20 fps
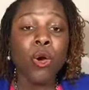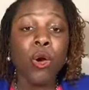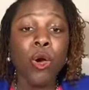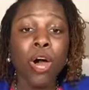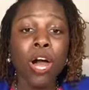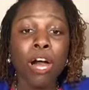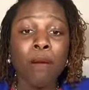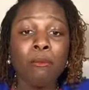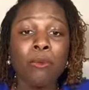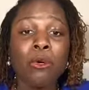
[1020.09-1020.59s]

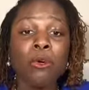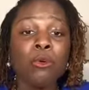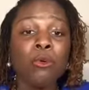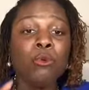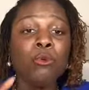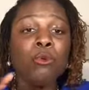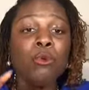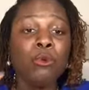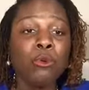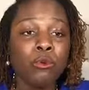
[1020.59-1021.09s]

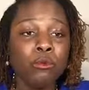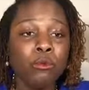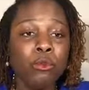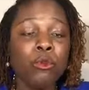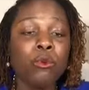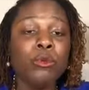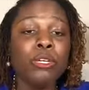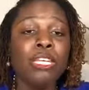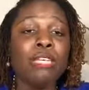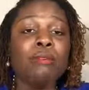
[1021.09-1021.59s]

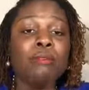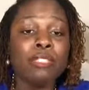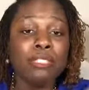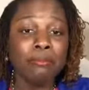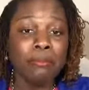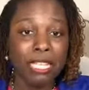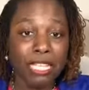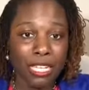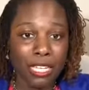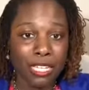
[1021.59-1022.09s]
who he was
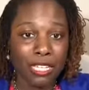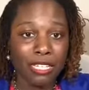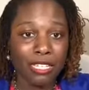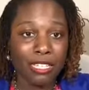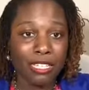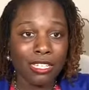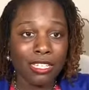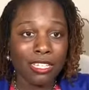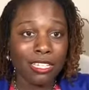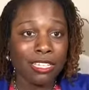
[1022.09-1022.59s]
meeting.
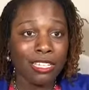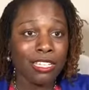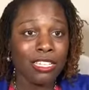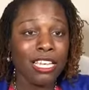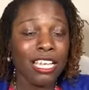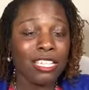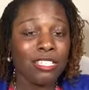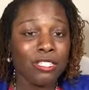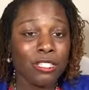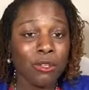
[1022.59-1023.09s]

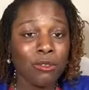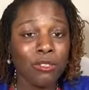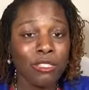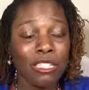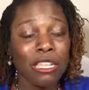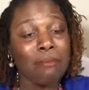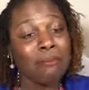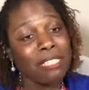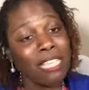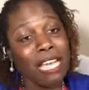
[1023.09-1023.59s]
And so
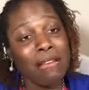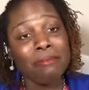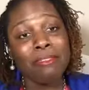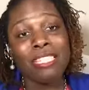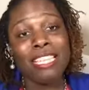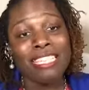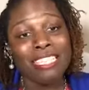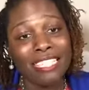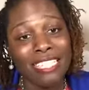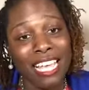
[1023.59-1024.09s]
sometimes
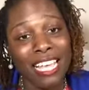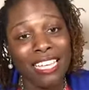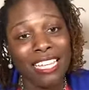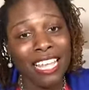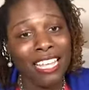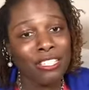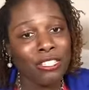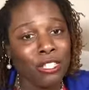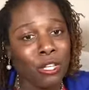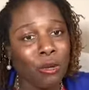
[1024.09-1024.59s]
they say
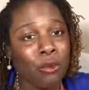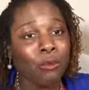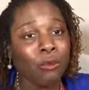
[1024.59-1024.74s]
that. So